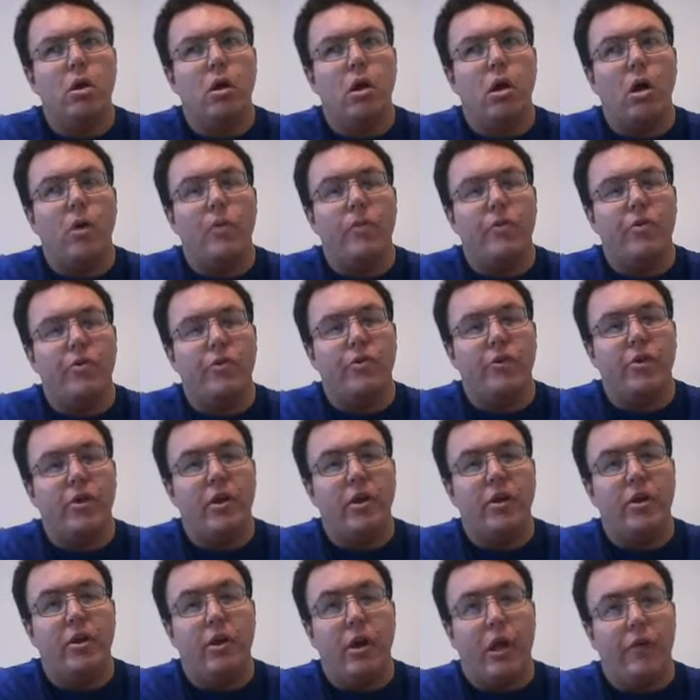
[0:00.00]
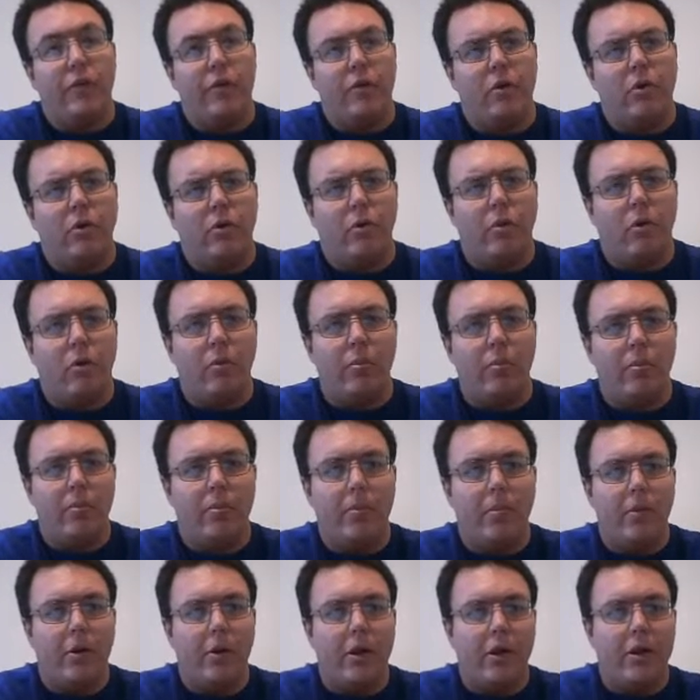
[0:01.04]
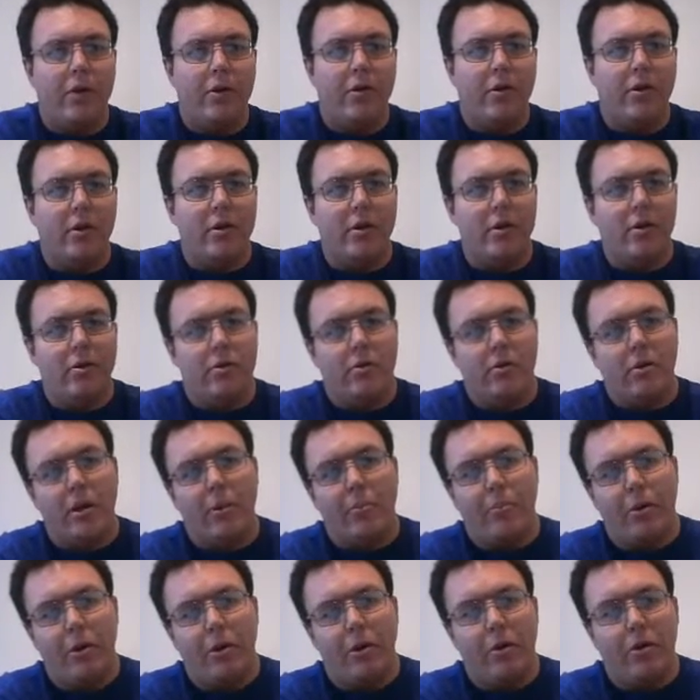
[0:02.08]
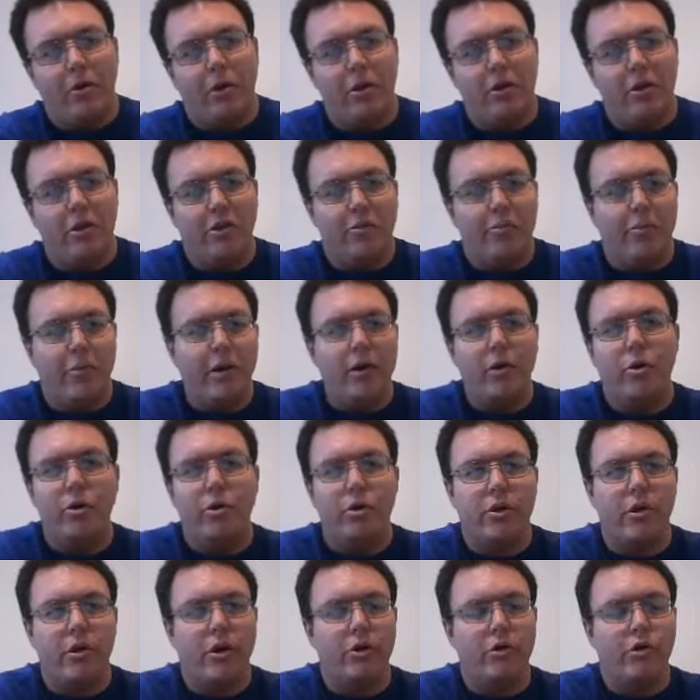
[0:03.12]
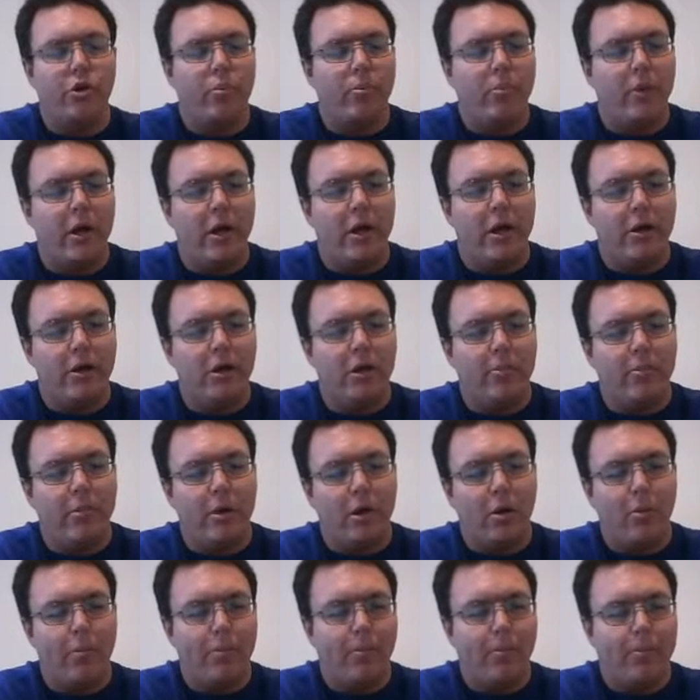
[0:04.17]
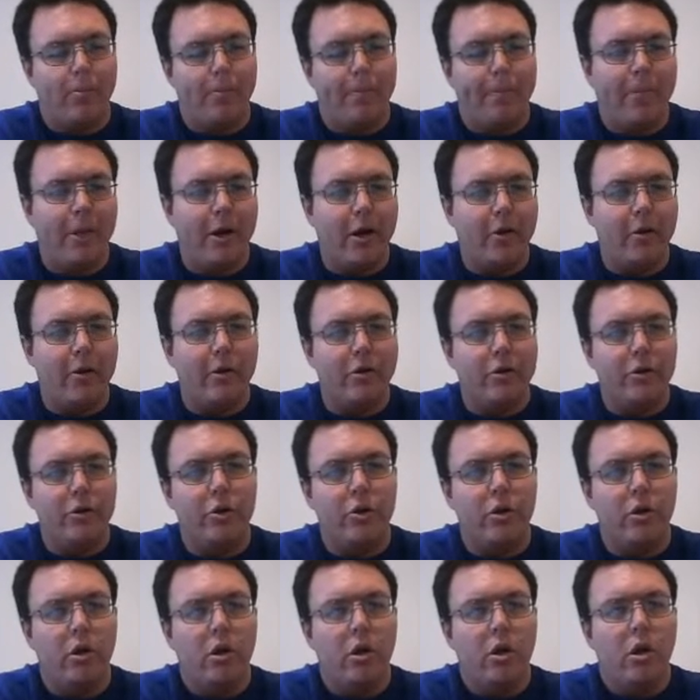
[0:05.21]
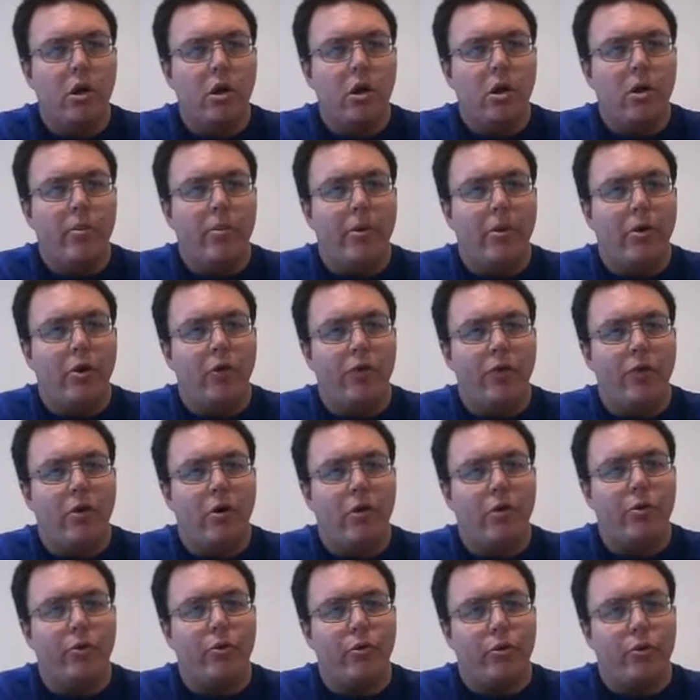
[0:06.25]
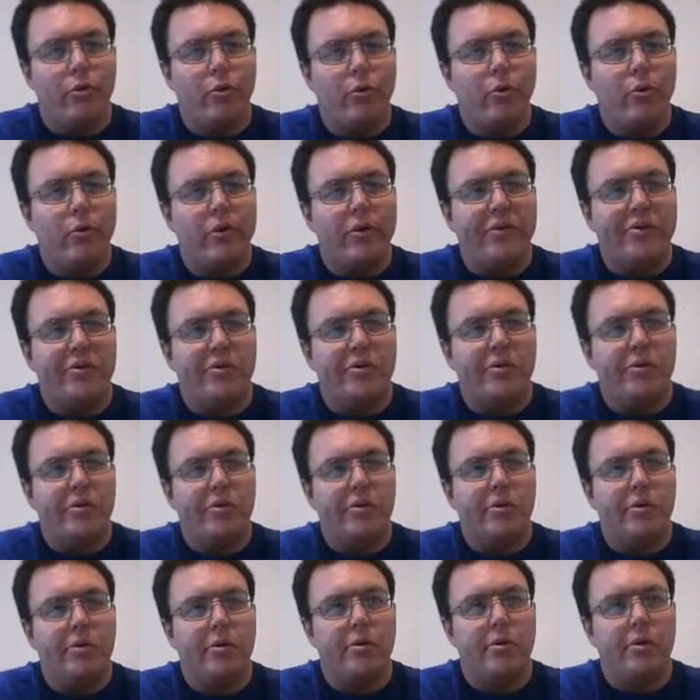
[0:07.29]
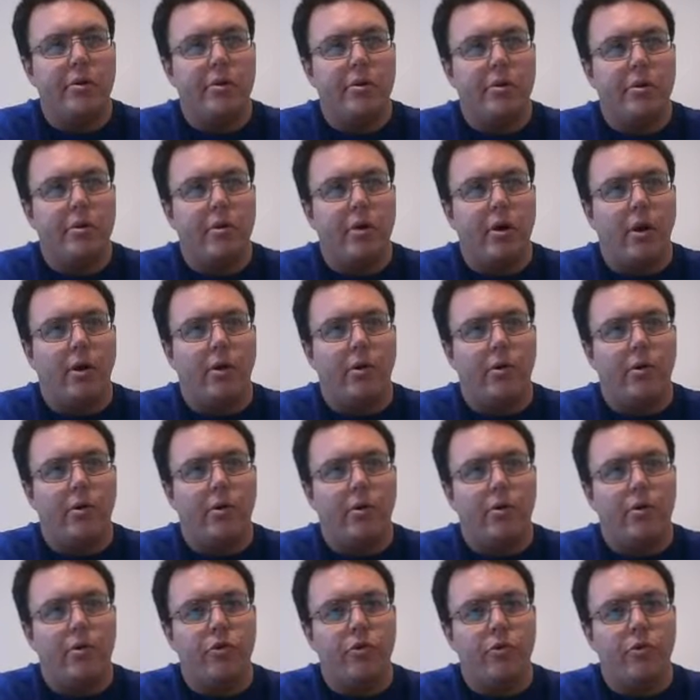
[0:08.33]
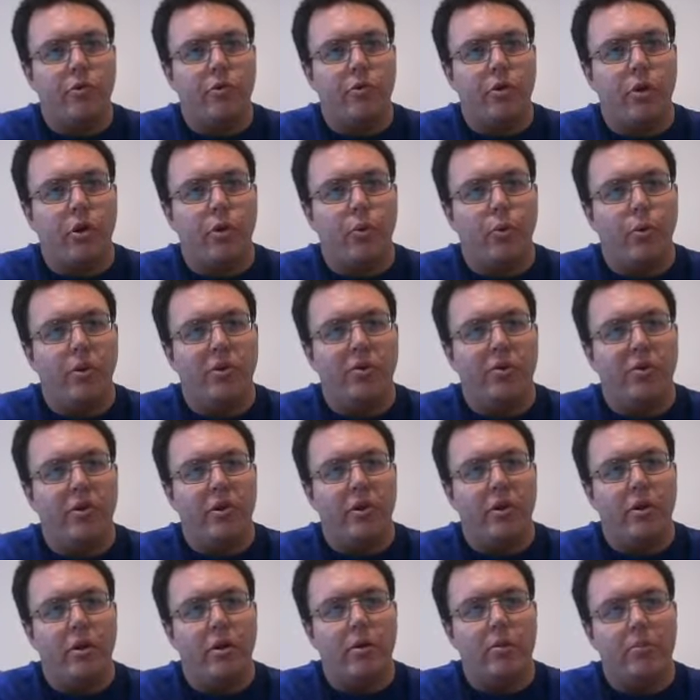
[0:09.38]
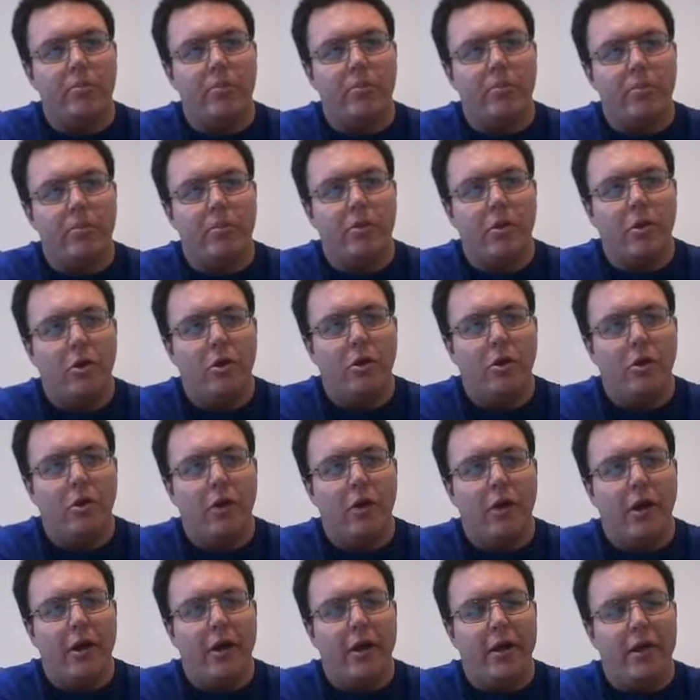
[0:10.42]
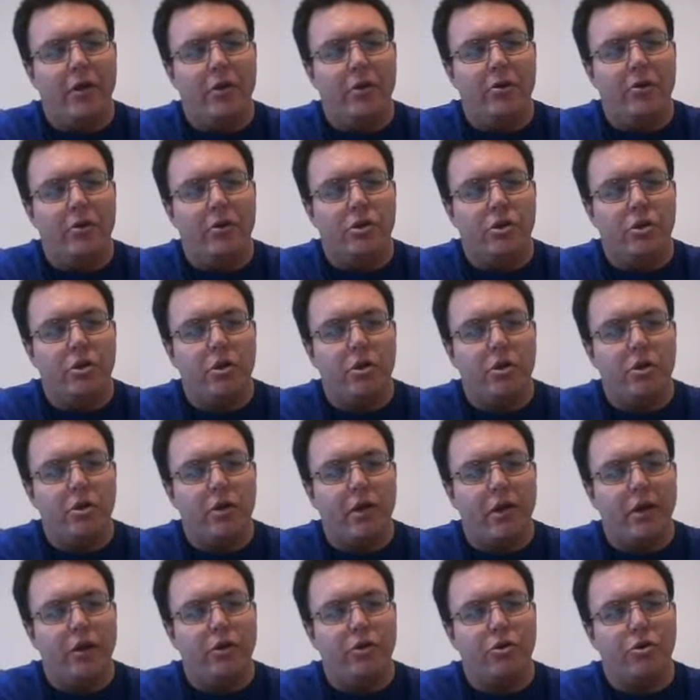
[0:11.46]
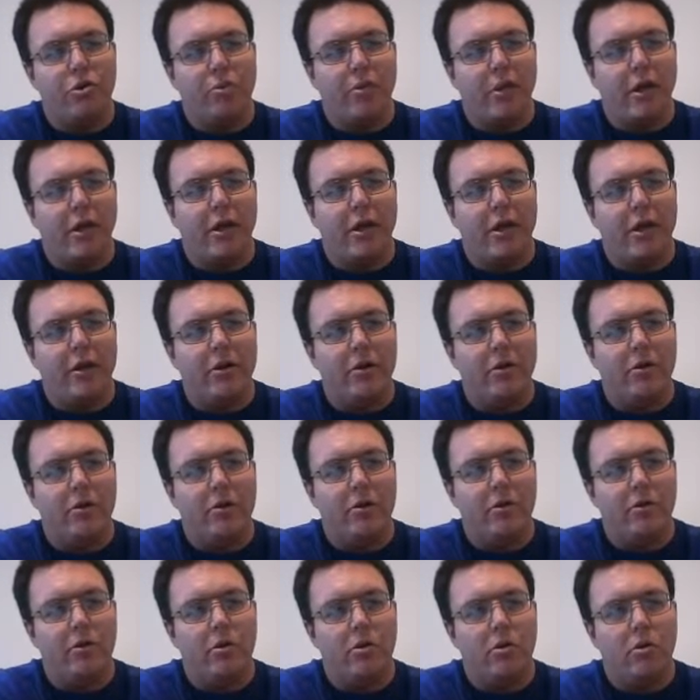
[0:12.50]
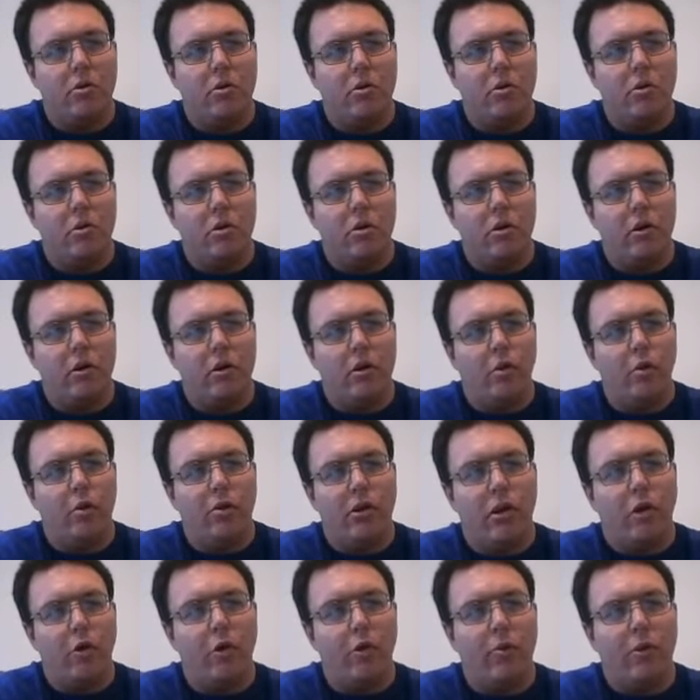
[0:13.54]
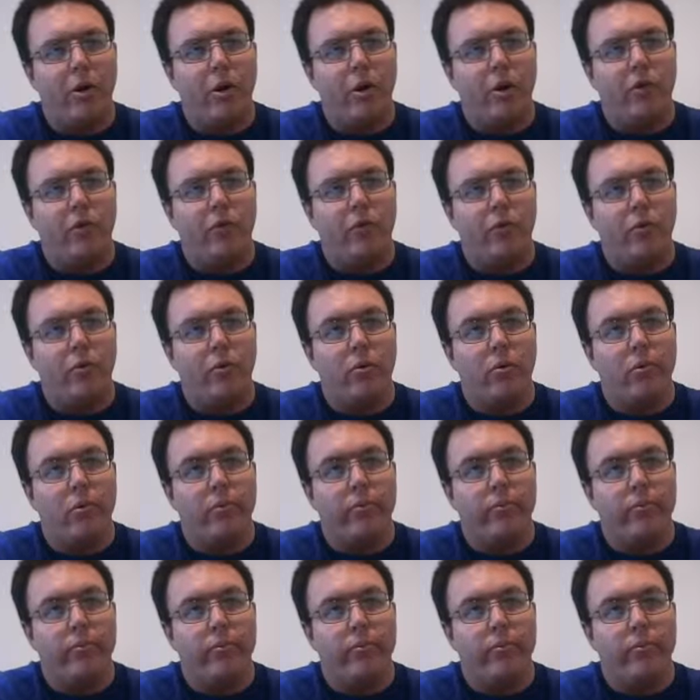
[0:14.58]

didn't have an arm, and apparently this made her change her mind about marriage. But her father, Lewis, got her to go and see him, and she changed her mind, and they were married for